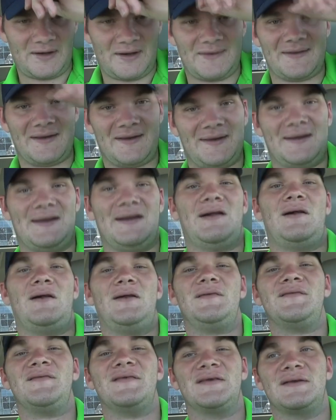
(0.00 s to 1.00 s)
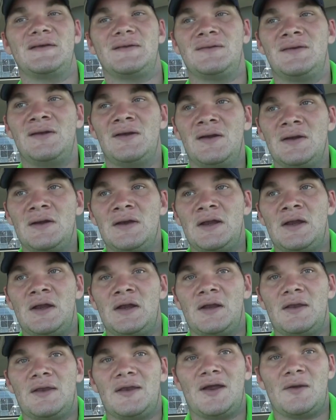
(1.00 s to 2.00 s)
and then get off,
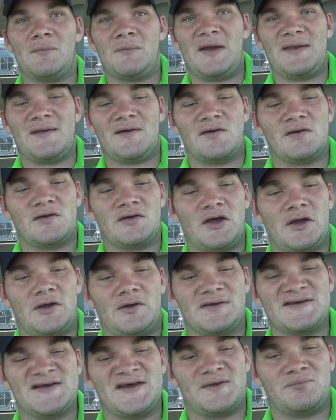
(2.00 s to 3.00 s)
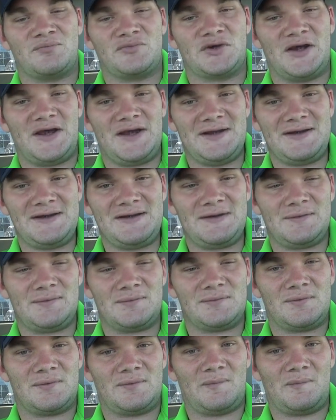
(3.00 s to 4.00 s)
and I'm either gonna go to Planet
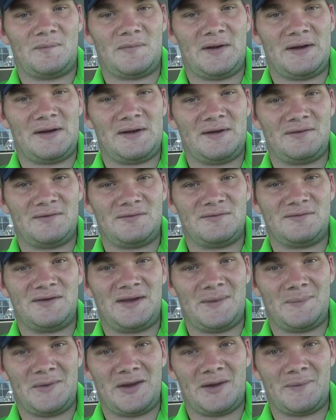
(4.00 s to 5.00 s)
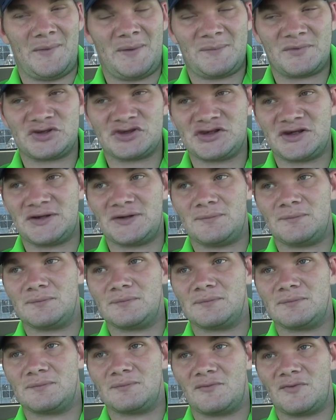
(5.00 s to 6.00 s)
and get me a membership,
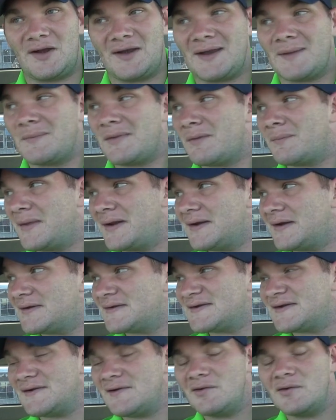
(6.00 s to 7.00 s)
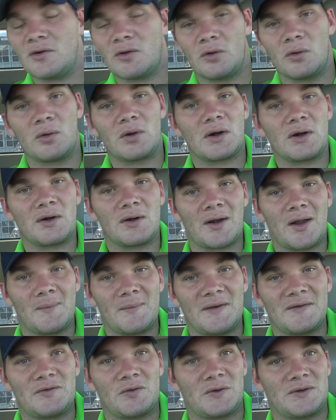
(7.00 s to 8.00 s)
like I've been meaning to, or
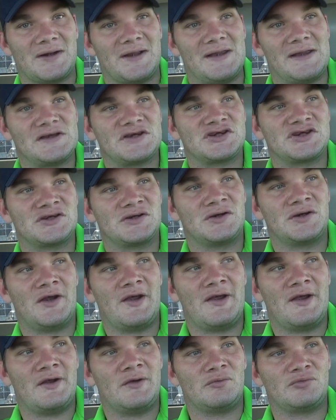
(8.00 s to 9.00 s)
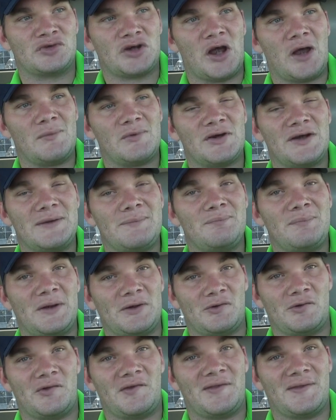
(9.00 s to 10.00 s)
my DoorDash. Probably
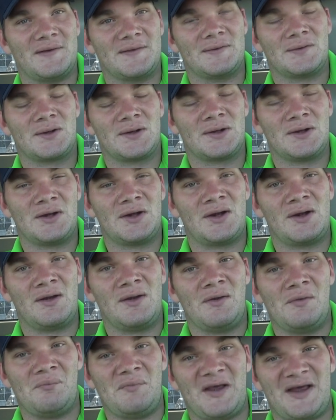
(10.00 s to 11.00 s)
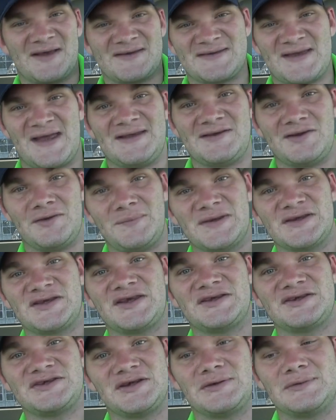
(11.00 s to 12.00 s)
both, because I do miss
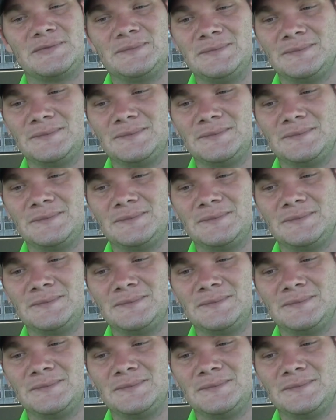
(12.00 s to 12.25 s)
the gym.